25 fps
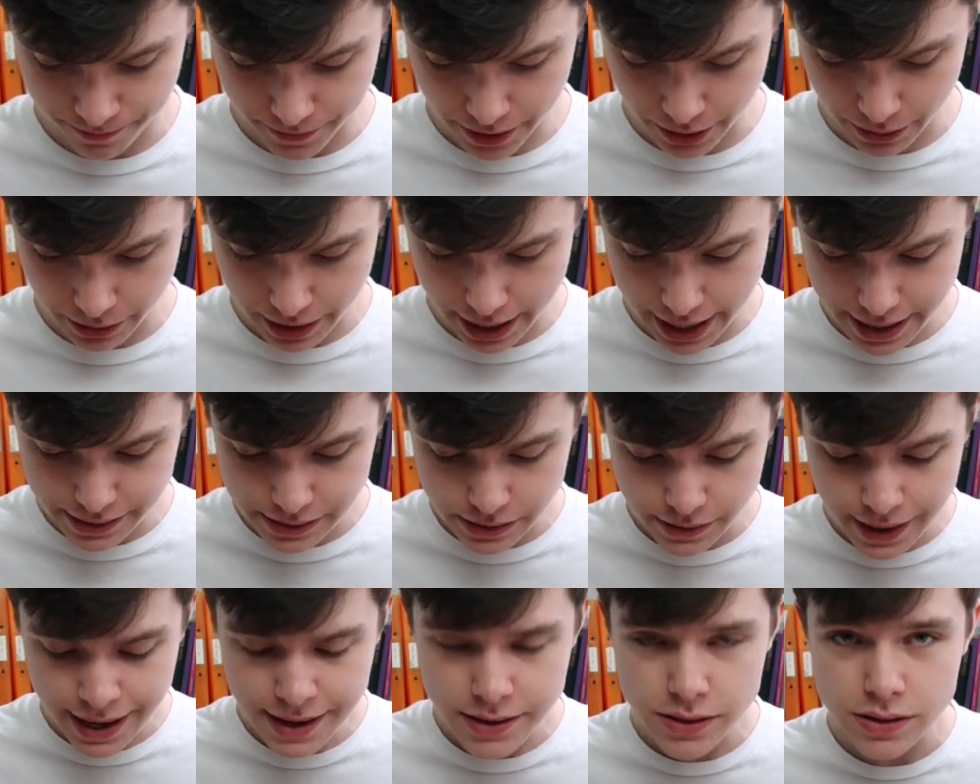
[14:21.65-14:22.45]
Okay,
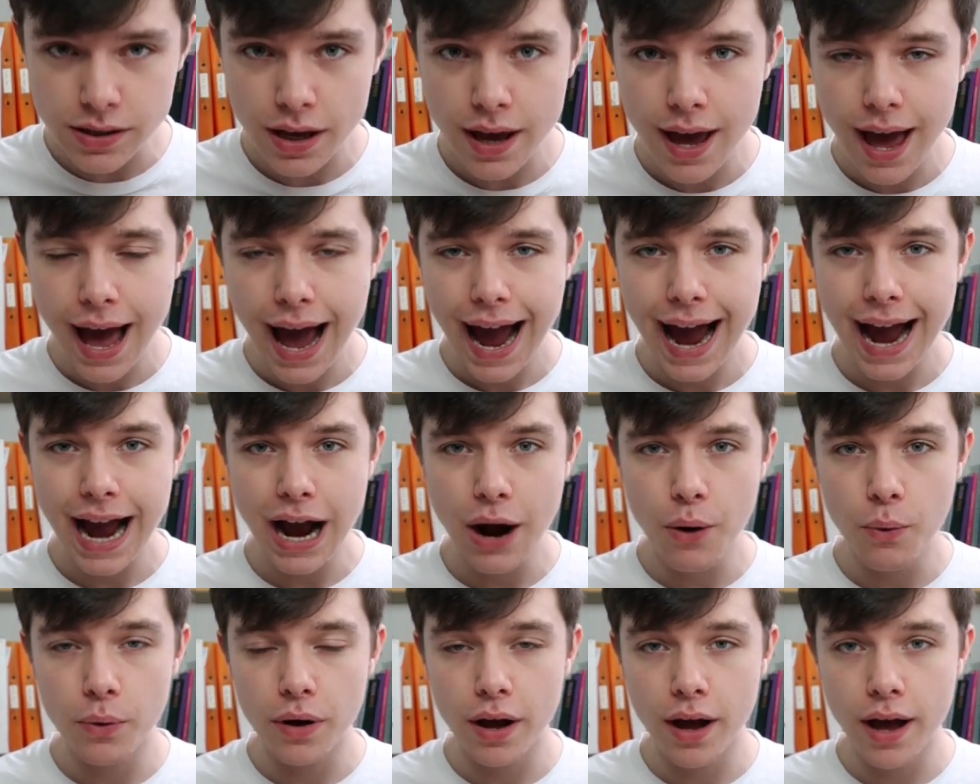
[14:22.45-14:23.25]
so that's
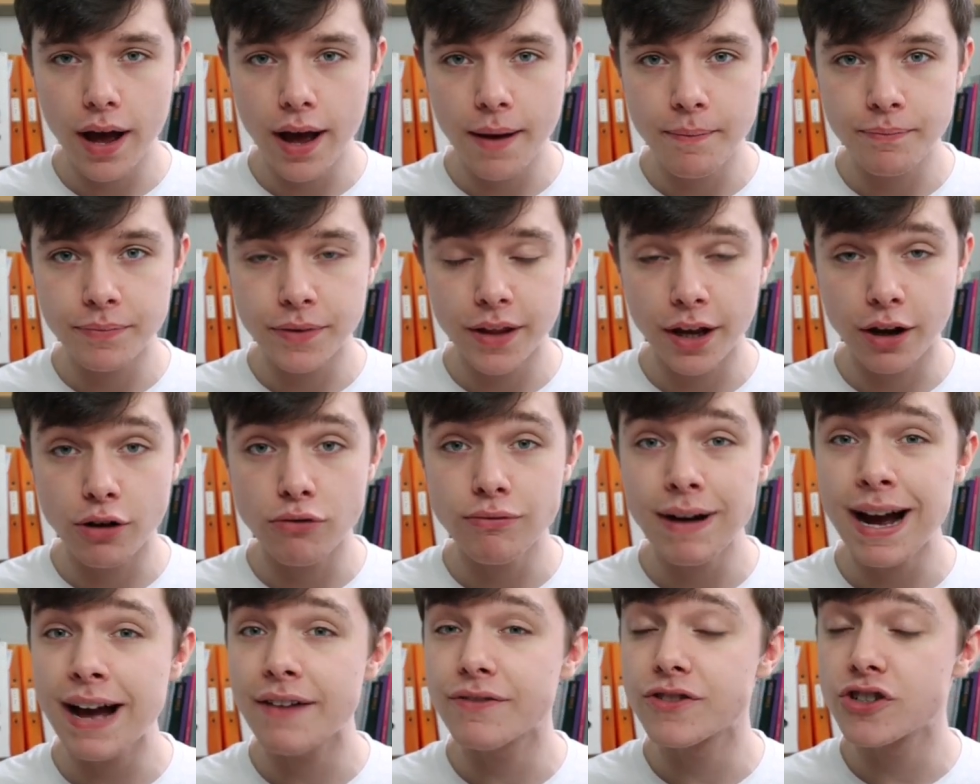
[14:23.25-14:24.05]
how the
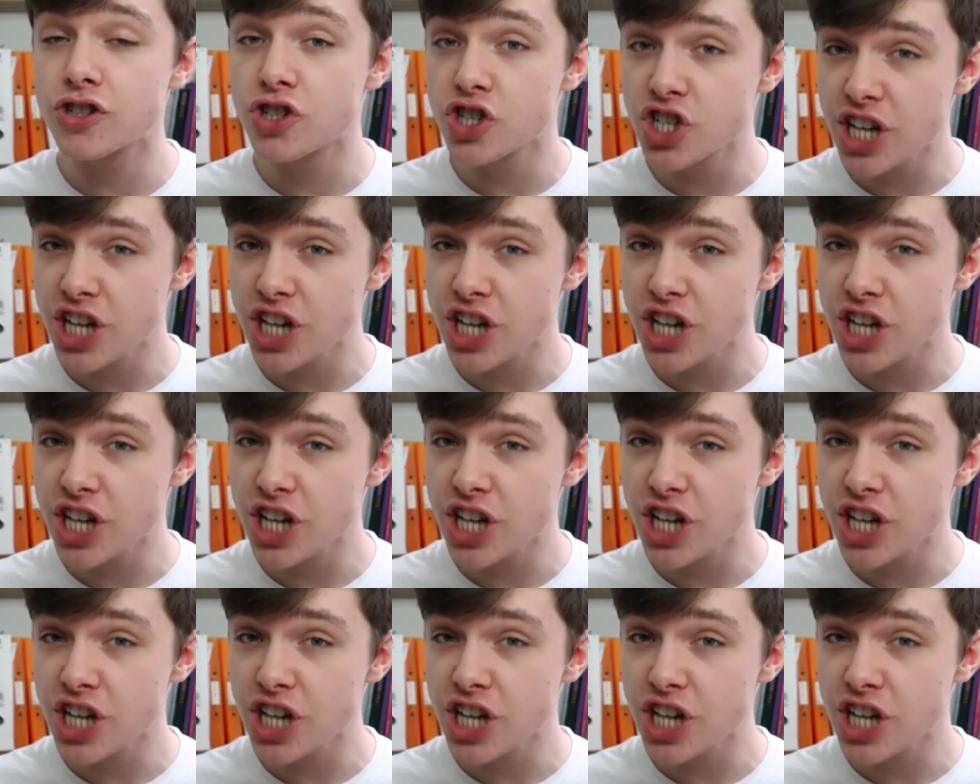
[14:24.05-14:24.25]
graphs